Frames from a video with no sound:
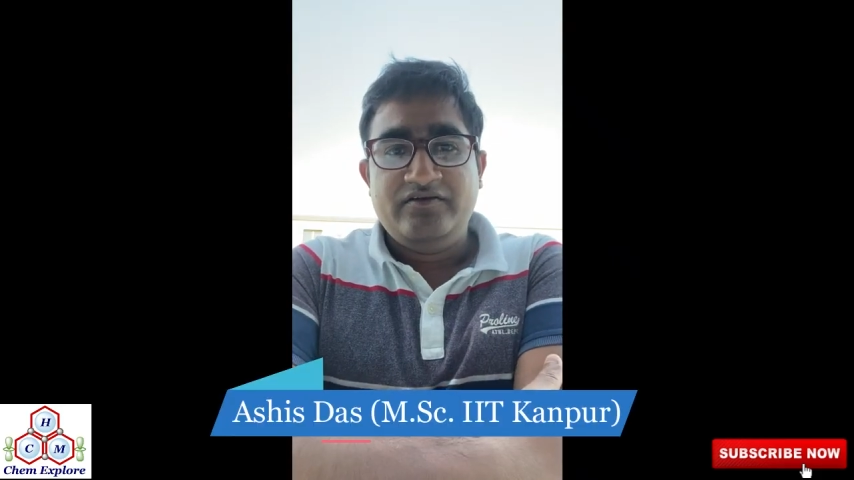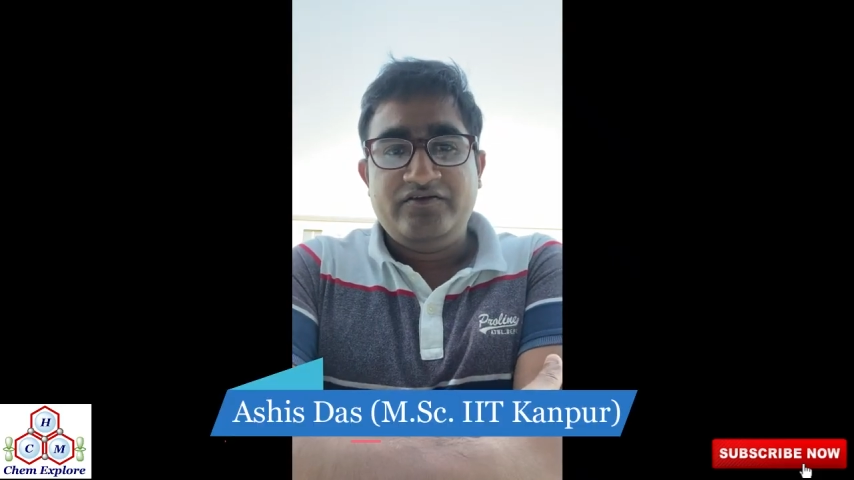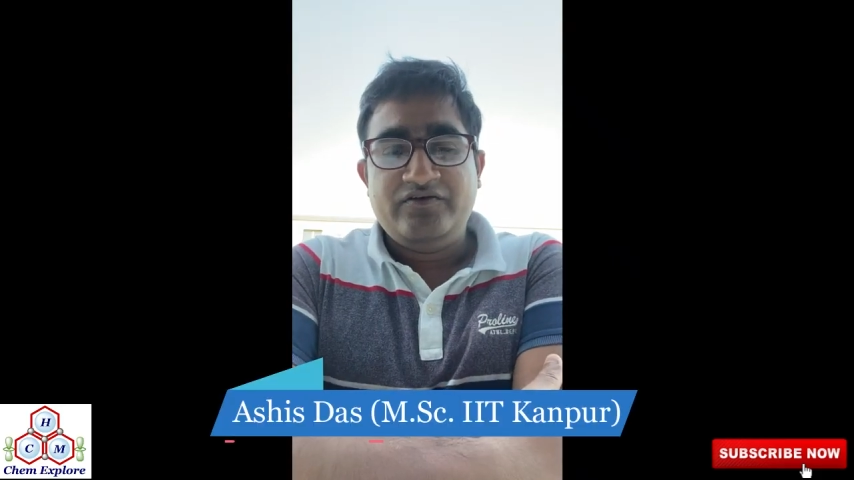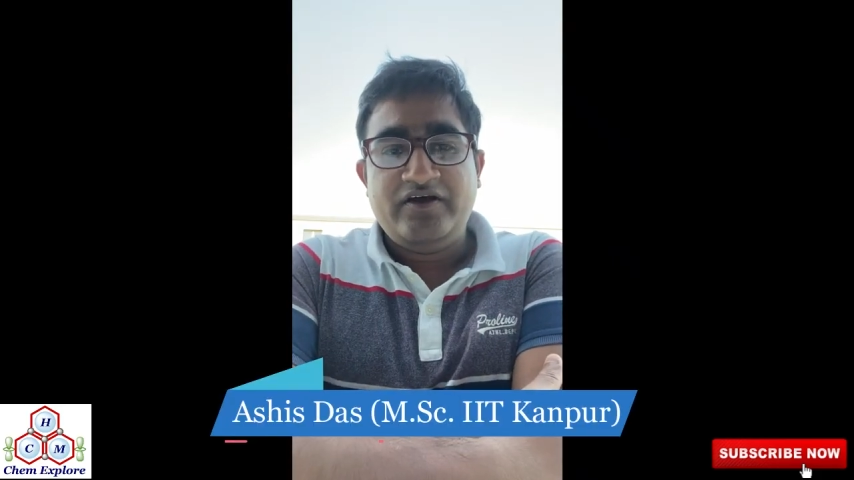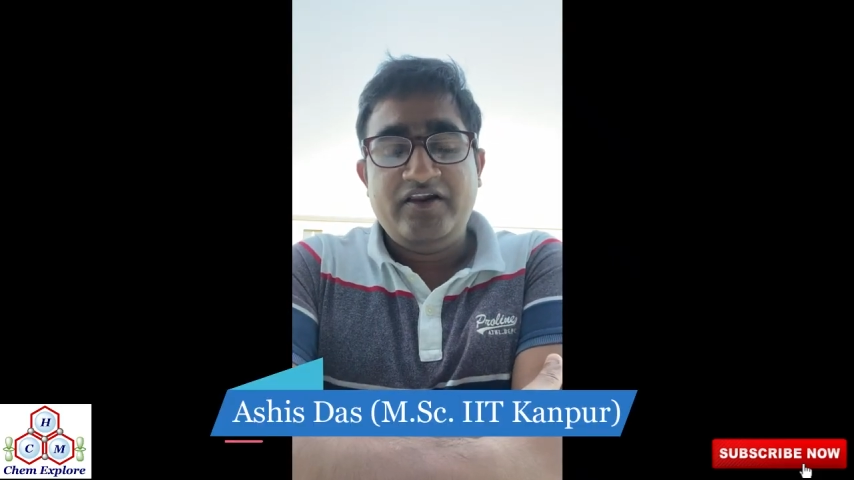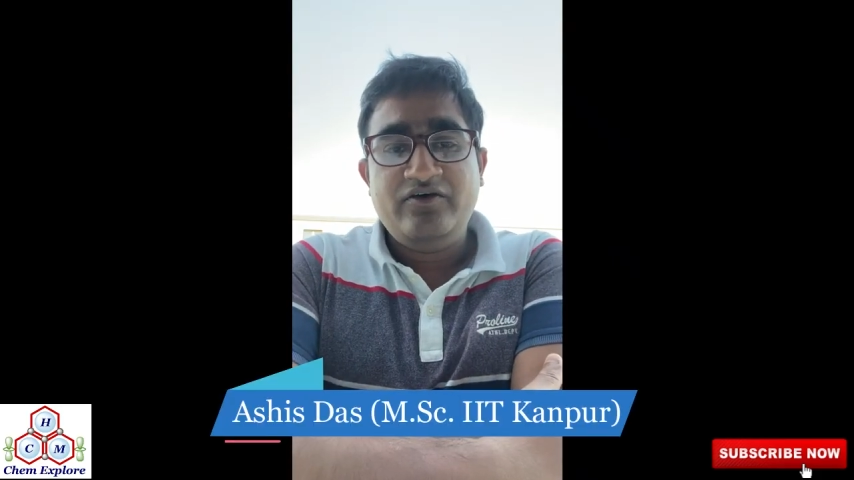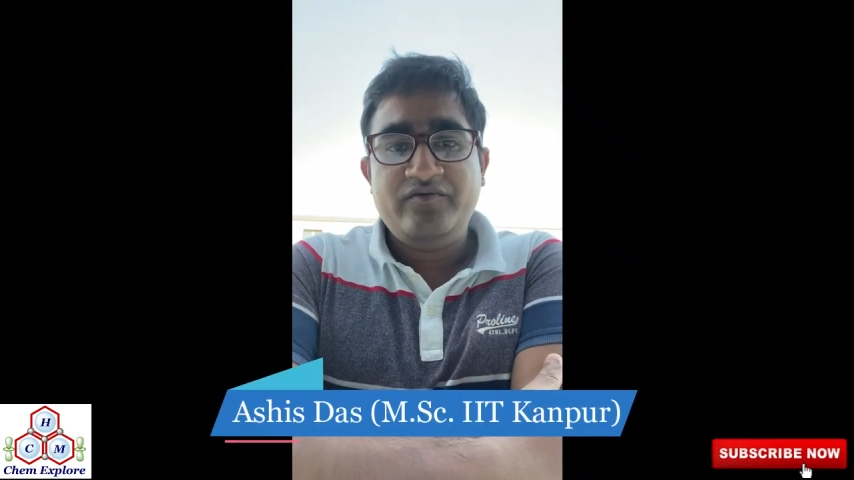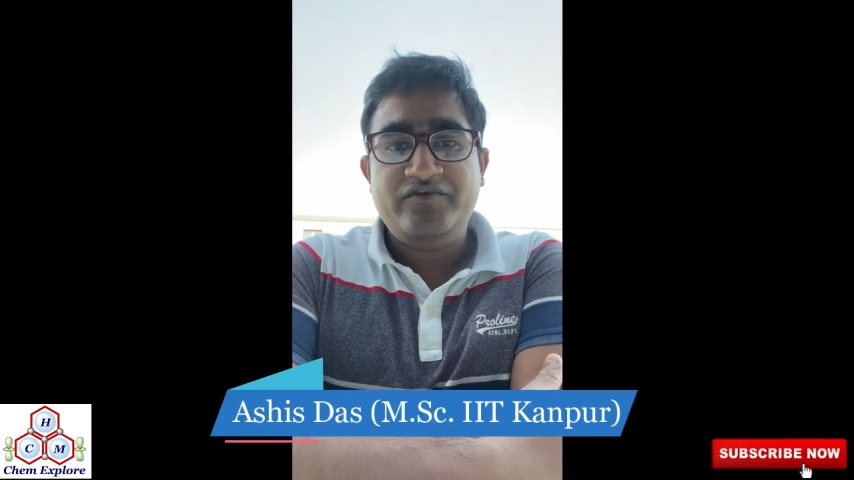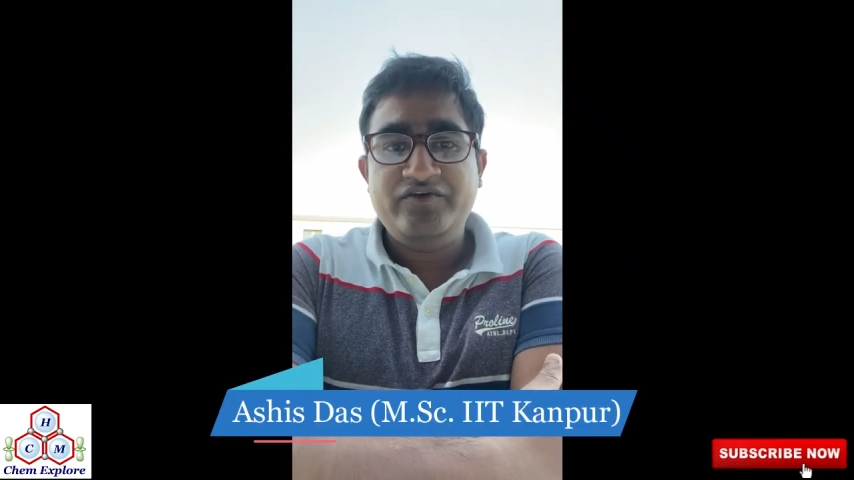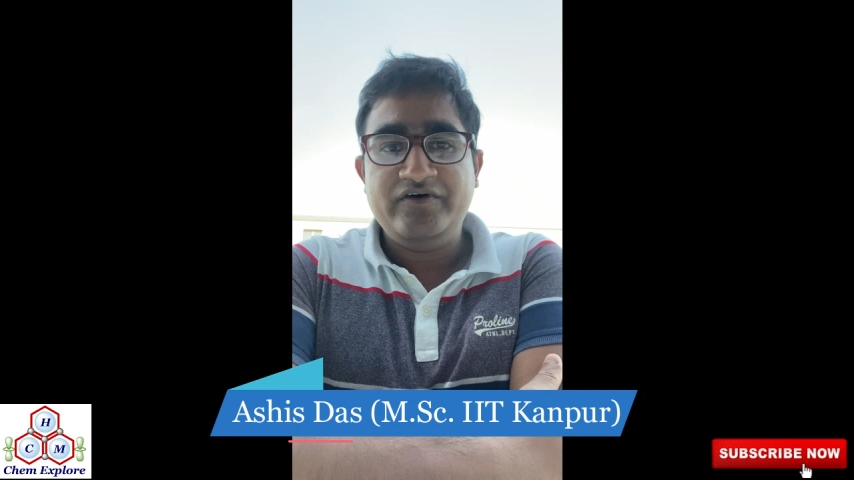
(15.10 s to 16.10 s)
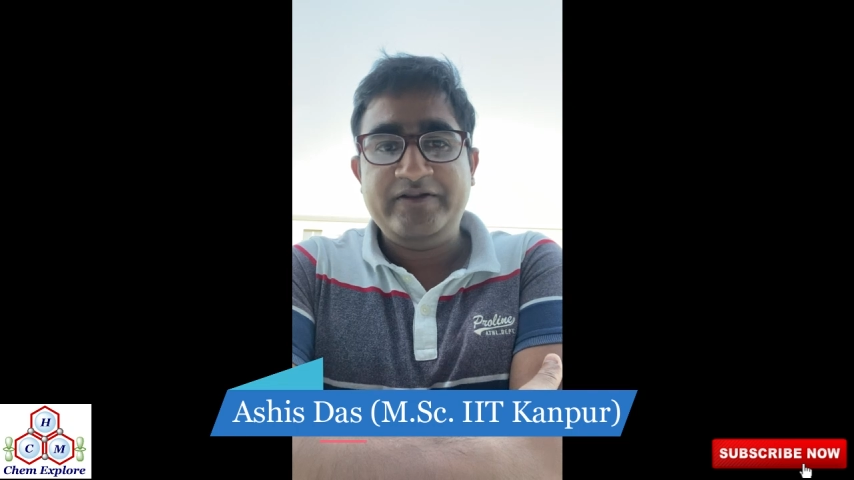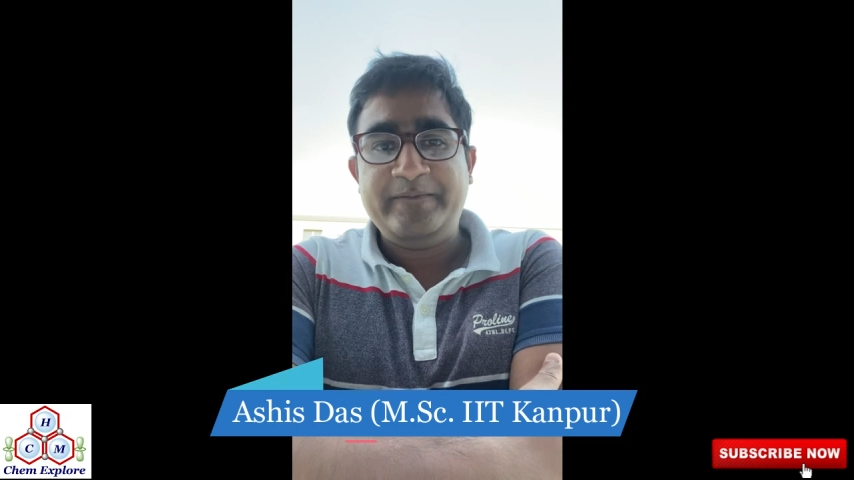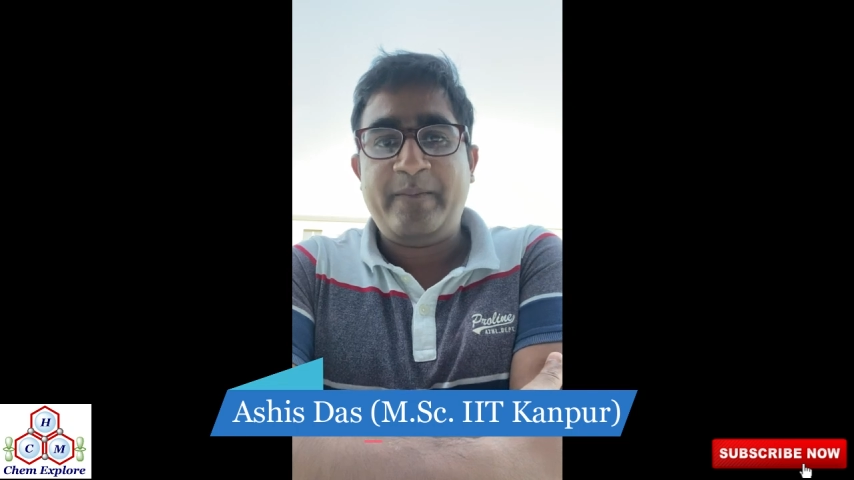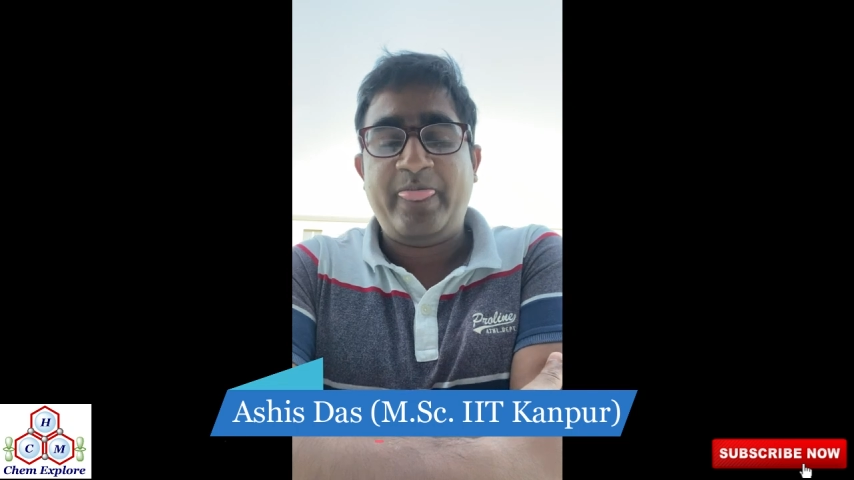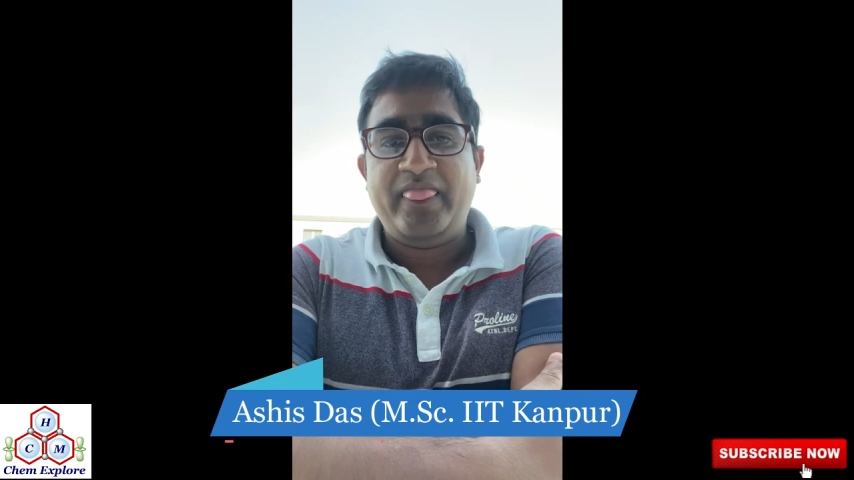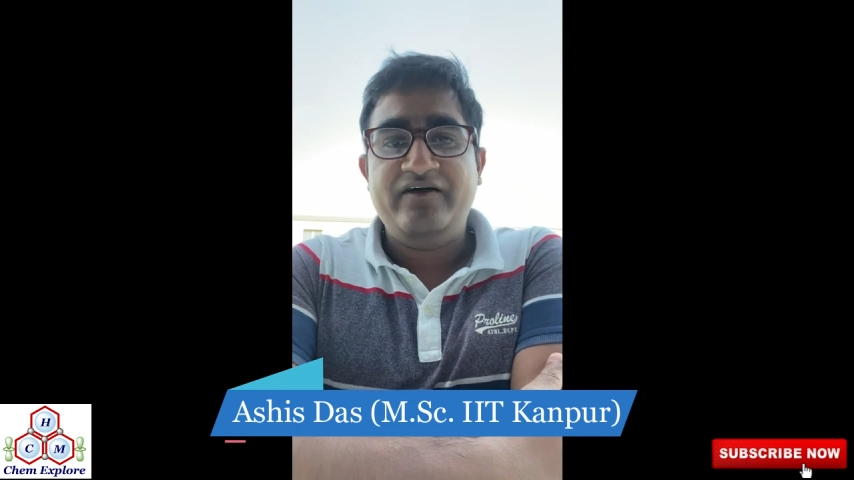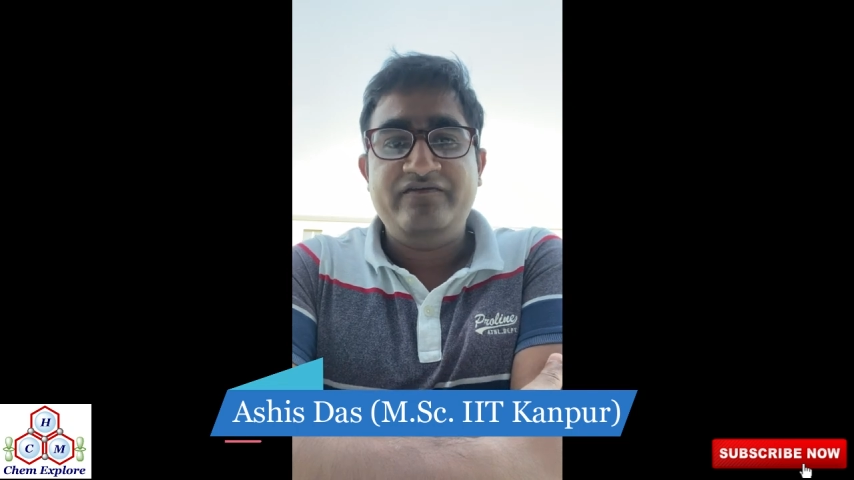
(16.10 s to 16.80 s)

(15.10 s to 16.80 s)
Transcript: So hello everyone,